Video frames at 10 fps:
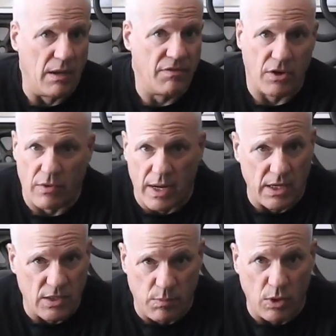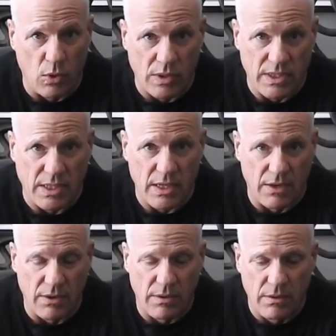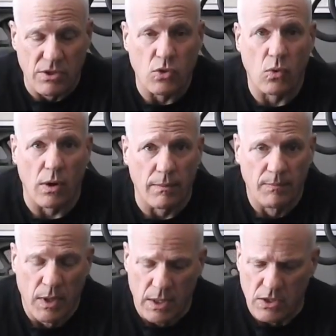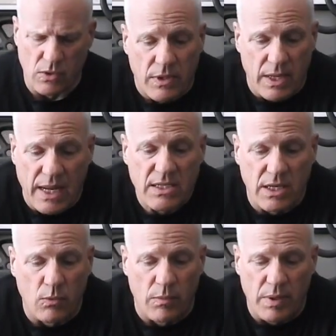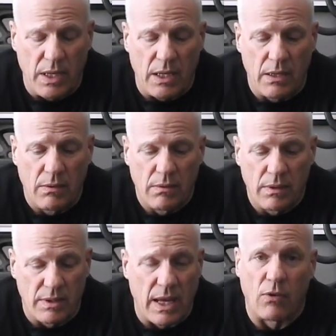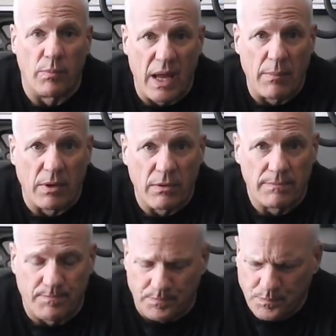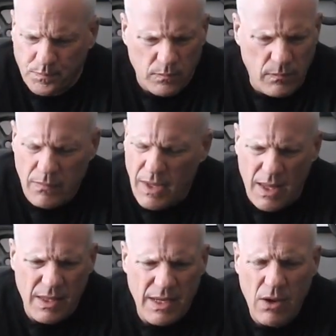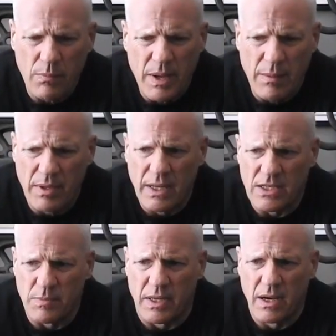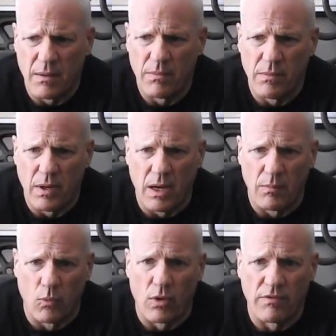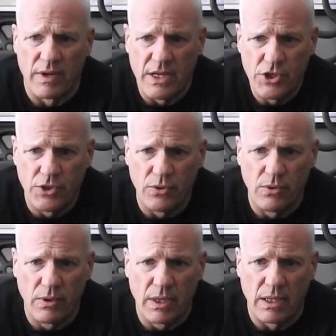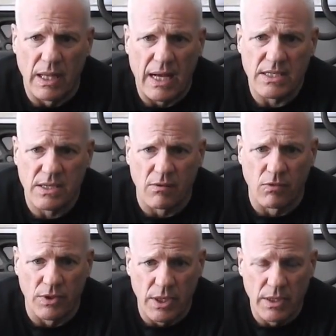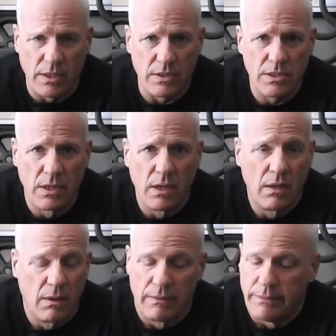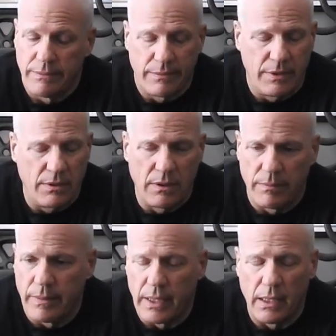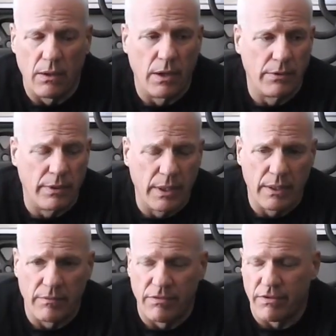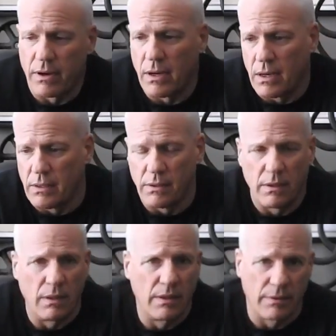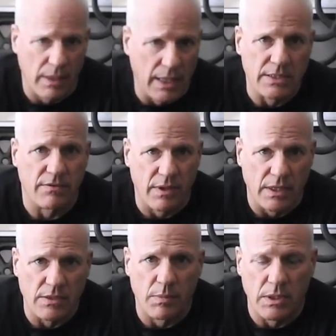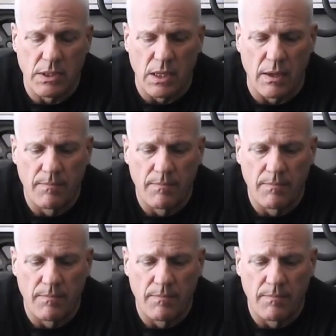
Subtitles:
if the credit is below a 600 score. So the next thing would be down payment. The down payment has become more of an issue in the last several years due to money laundering and fraud and all other kinds of things, but